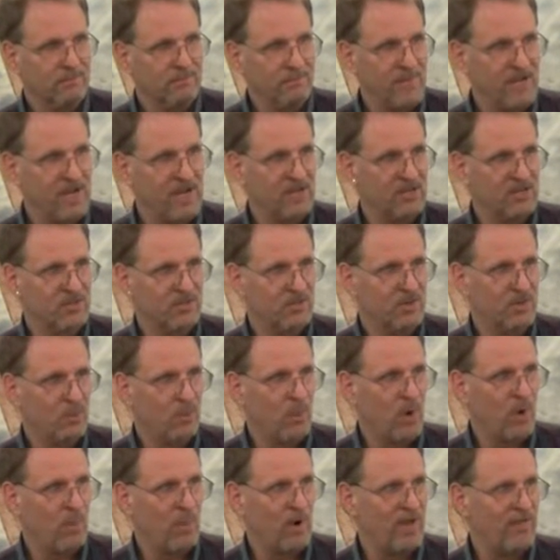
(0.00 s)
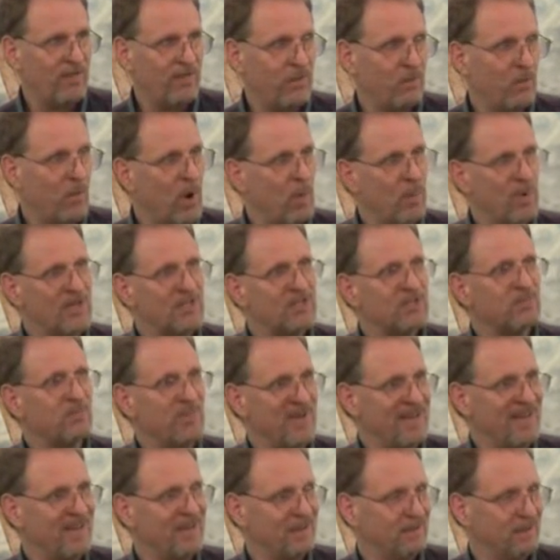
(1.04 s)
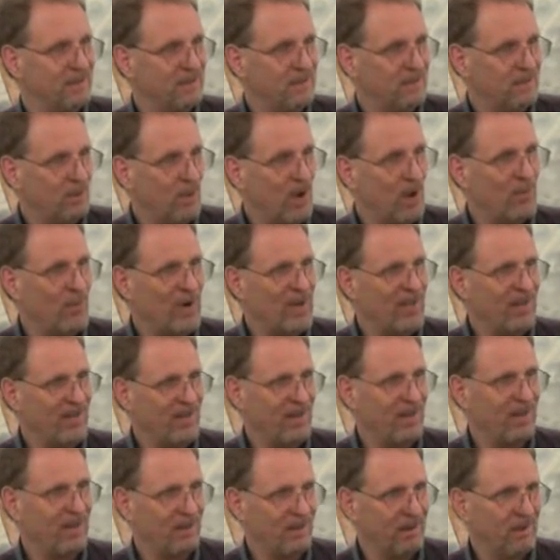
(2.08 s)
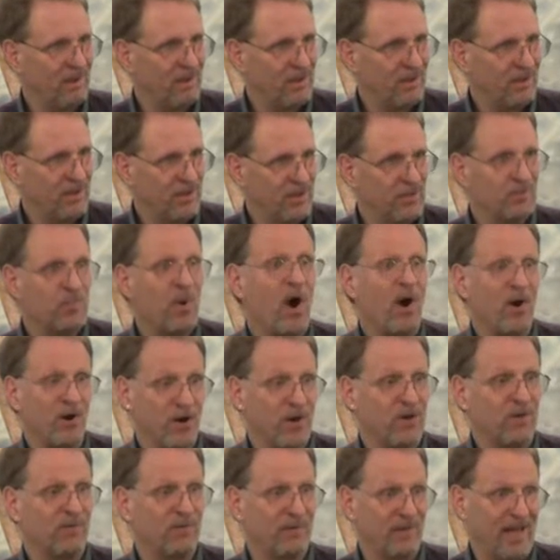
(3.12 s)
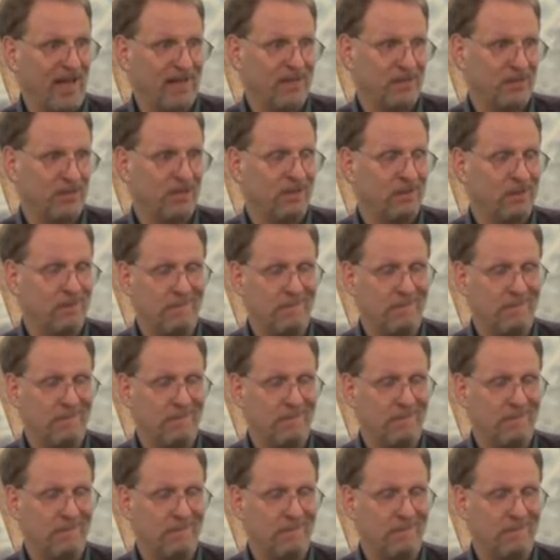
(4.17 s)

Because what we speak, what we think, is part of your flesh.